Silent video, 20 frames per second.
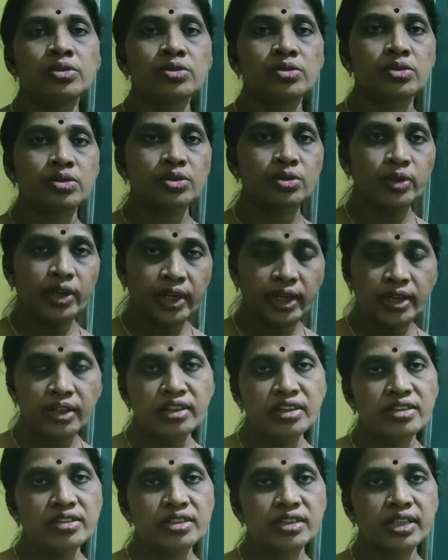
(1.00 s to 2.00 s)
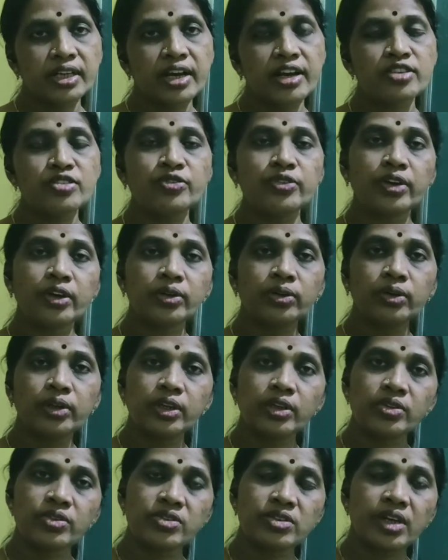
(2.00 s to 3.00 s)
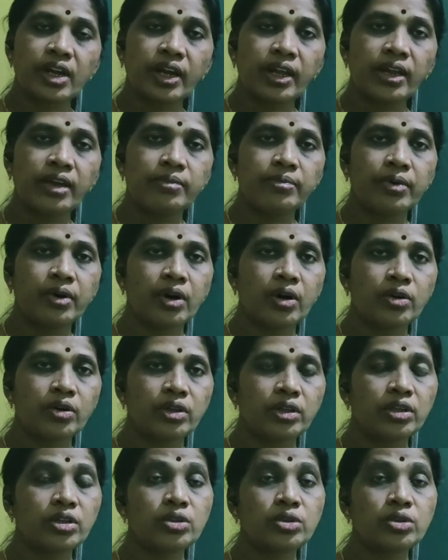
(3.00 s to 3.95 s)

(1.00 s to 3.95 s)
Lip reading: So today in this class we are going to study about the